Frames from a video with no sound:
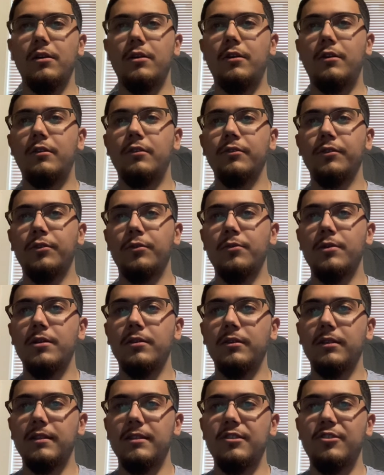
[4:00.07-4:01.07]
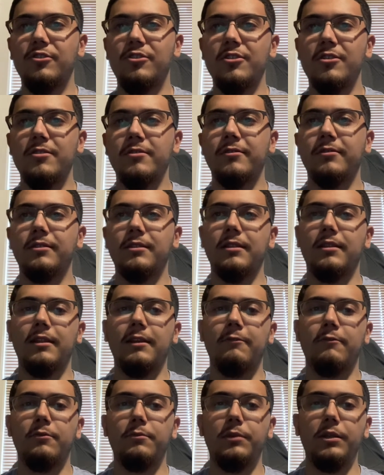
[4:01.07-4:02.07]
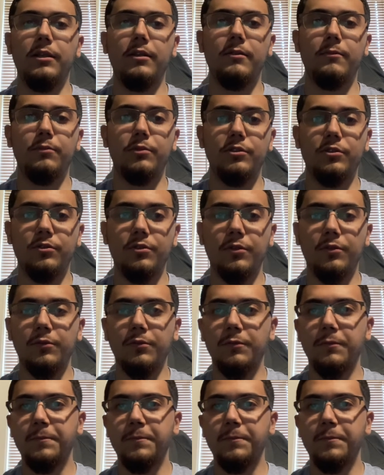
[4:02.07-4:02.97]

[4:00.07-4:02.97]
all throughout these jungles that they were being patrolled.